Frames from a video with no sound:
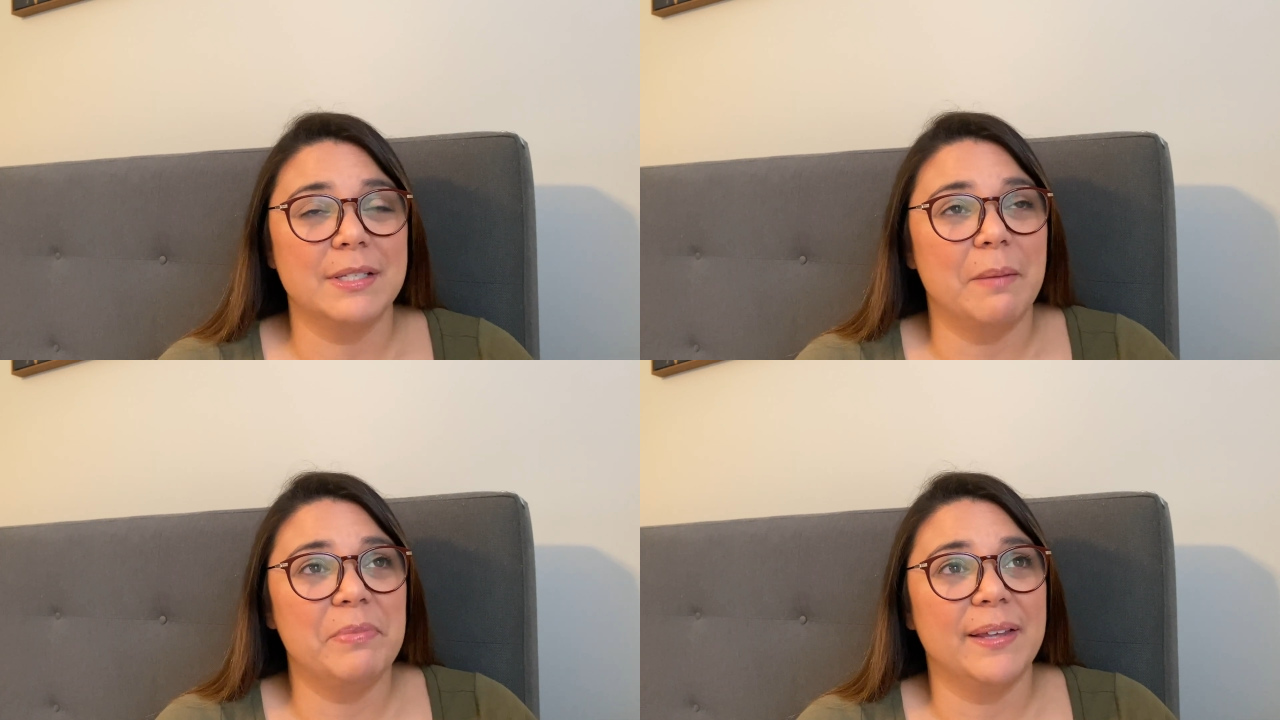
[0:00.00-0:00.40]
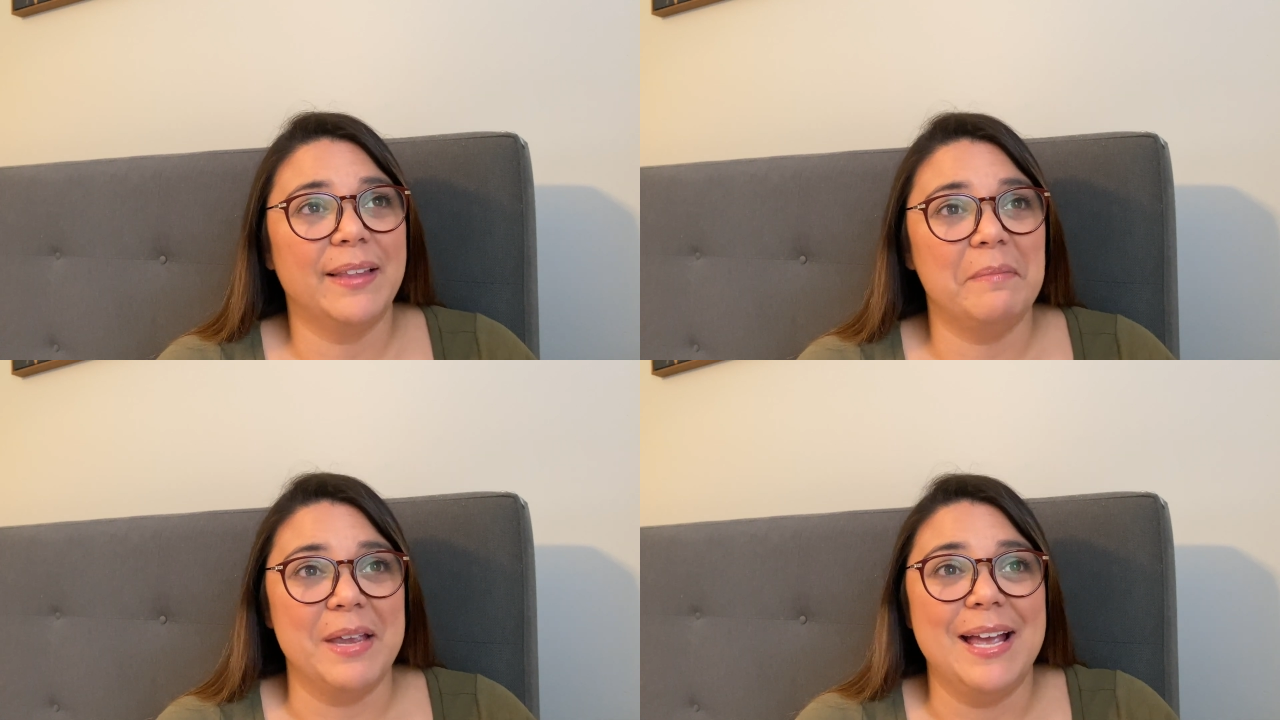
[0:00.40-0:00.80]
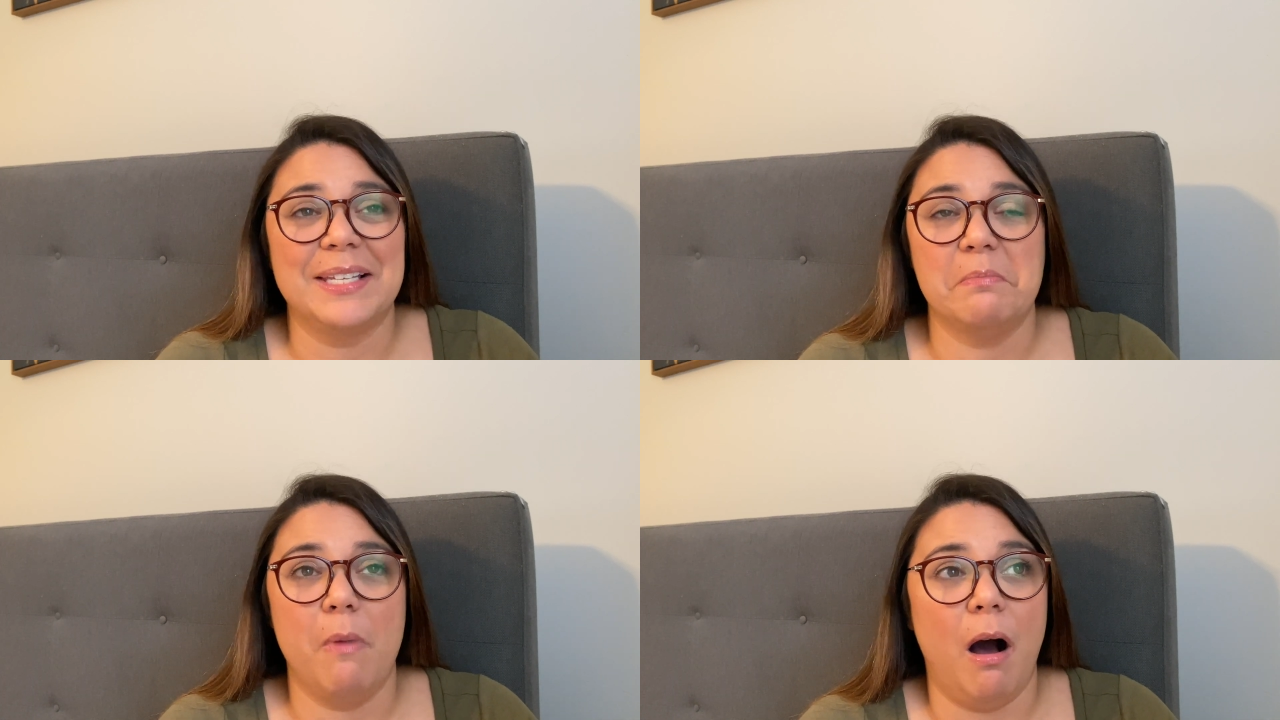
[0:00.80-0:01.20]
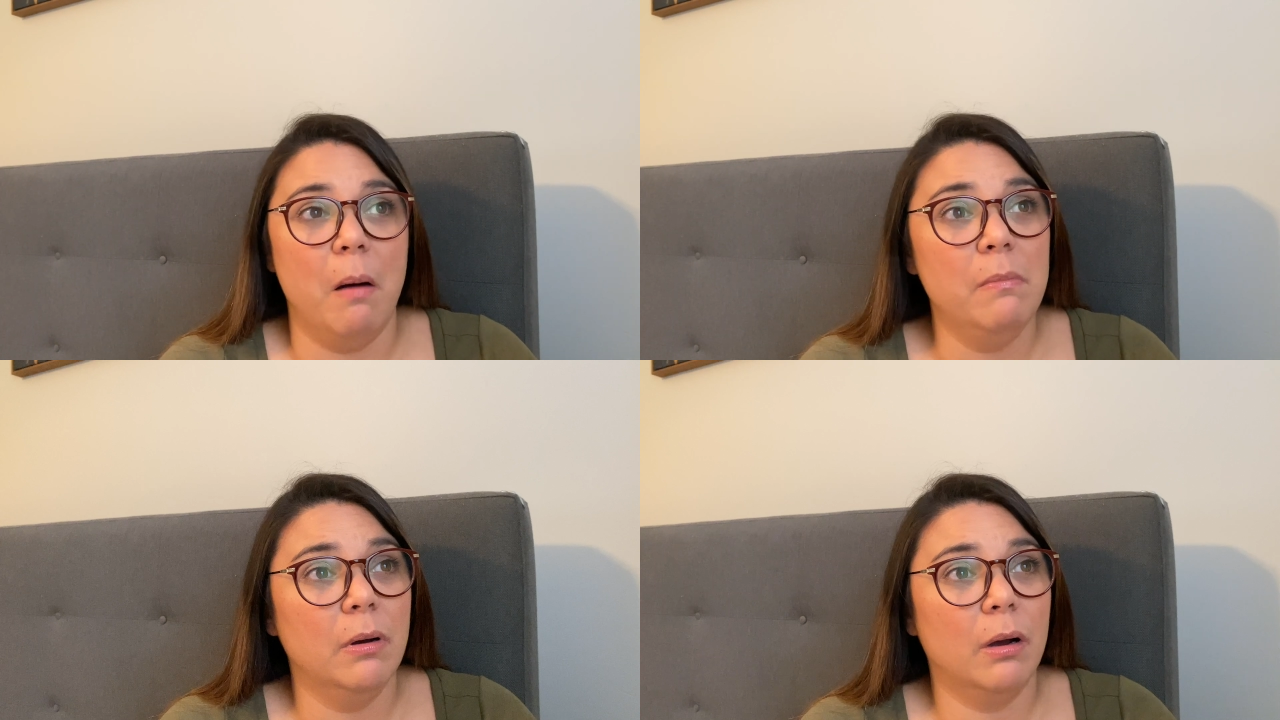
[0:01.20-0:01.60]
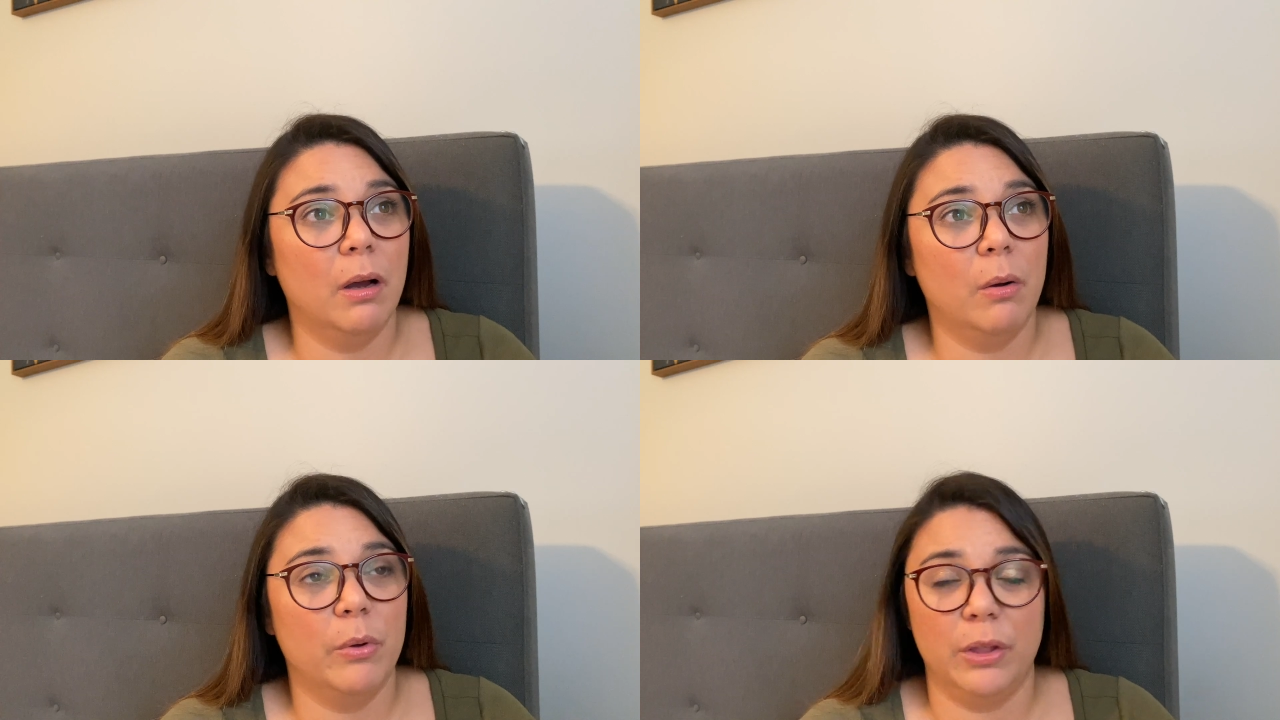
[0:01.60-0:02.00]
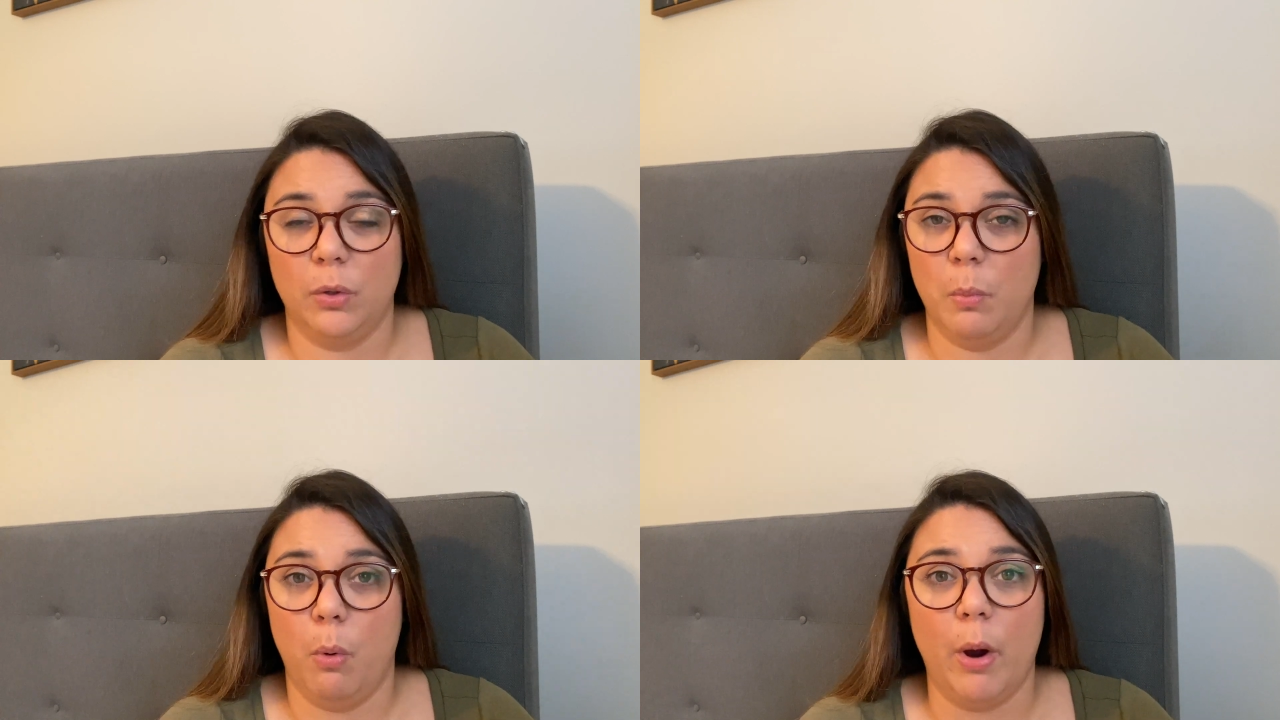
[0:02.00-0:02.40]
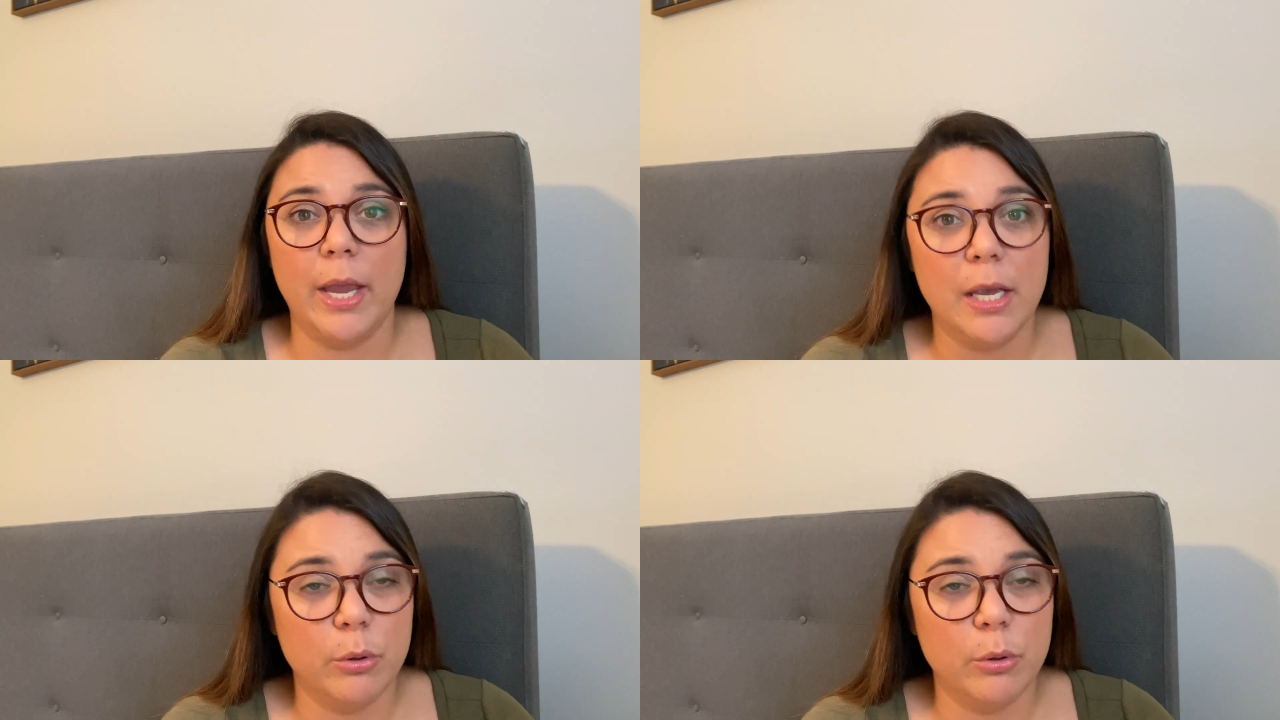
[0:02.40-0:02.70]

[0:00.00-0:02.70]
something that me as a mom with a little boy